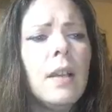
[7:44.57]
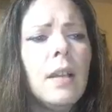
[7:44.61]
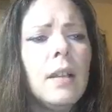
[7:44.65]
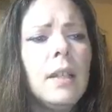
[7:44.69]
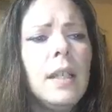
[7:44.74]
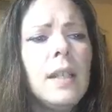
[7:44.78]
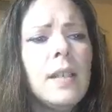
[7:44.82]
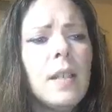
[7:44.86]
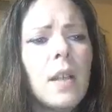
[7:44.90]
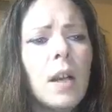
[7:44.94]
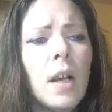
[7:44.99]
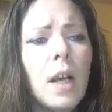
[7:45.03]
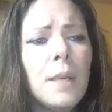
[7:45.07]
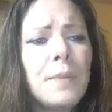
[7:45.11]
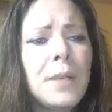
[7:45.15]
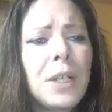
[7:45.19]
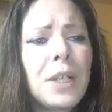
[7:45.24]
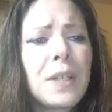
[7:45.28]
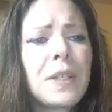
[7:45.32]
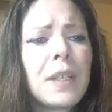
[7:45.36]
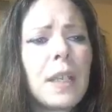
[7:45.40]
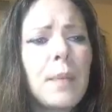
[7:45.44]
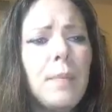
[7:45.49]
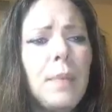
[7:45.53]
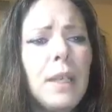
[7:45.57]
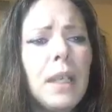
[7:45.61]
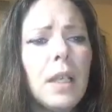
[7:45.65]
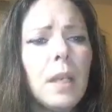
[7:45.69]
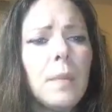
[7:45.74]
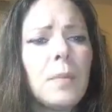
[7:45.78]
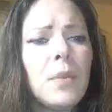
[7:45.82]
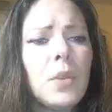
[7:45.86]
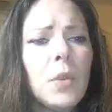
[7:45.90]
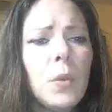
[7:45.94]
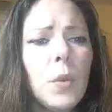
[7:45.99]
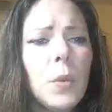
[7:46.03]
These objects can
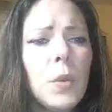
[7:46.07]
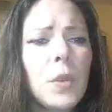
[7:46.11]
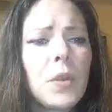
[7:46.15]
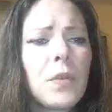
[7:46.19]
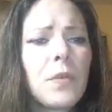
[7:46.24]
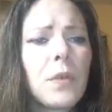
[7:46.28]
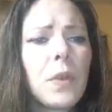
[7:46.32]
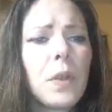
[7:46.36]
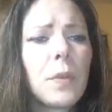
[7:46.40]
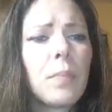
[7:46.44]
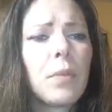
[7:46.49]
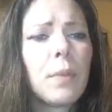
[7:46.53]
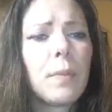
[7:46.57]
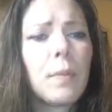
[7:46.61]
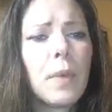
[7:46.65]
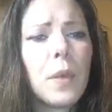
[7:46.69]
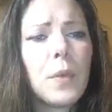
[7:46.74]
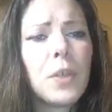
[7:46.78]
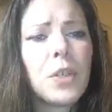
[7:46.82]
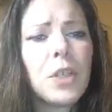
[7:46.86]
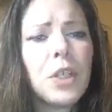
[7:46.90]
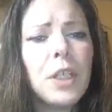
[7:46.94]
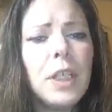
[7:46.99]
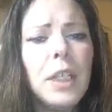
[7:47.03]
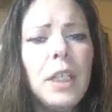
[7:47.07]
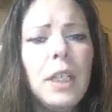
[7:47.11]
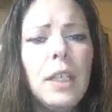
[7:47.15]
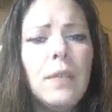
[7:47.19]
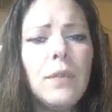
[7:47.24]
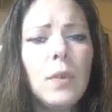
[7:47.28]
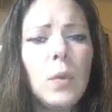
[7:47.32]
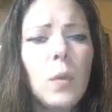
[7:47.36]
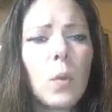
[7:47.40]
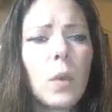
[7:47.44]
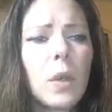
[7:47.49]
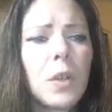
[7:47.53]
become tools for promotion and
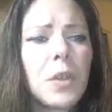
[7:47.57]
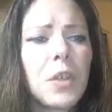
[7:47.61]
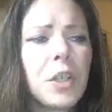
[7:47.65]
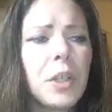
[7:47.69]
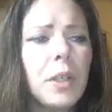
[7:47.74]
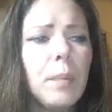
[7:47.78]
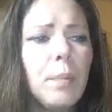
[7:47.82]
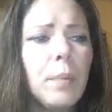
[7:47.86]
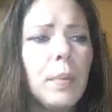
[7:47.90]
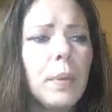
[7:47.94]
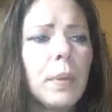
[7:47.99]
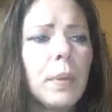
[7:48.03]
even worship.